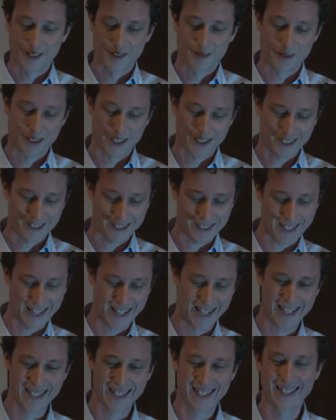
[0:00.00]
Well,
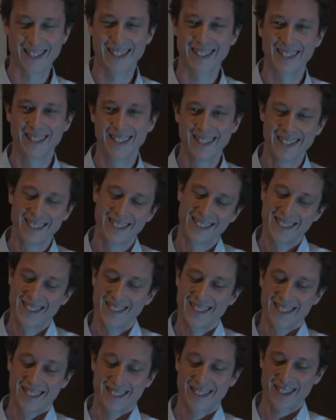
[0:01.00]

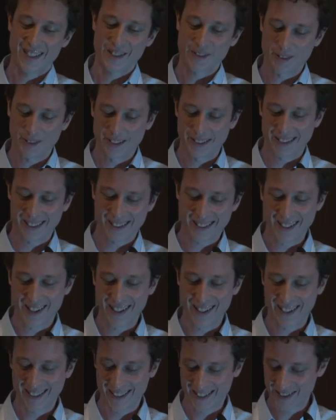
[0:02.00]
the entrance is
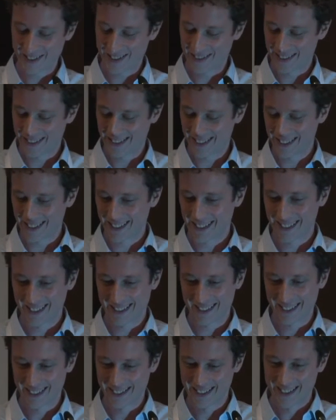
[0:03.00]
not
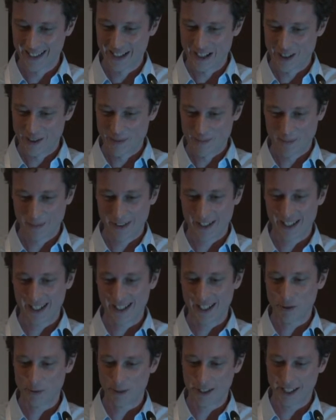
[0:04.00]
here, but
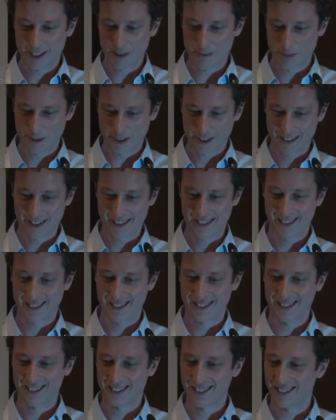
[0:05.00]
I created one.
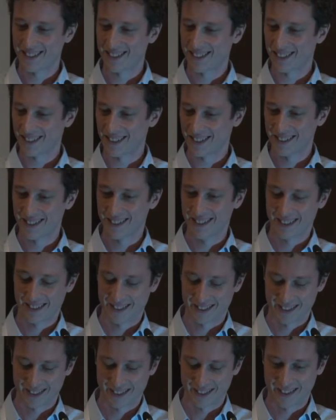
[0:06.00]
I just
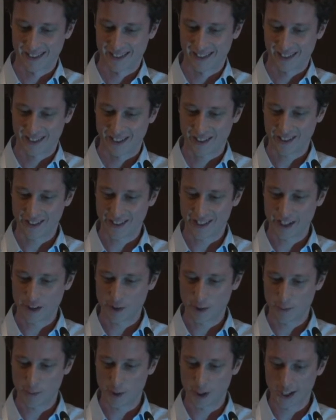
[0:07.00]
cut
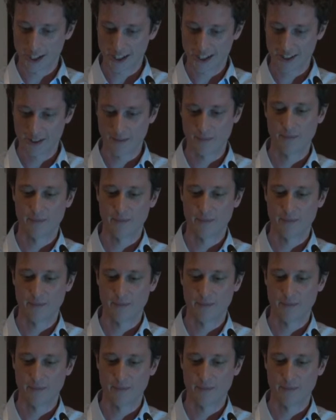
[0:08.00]
out a block.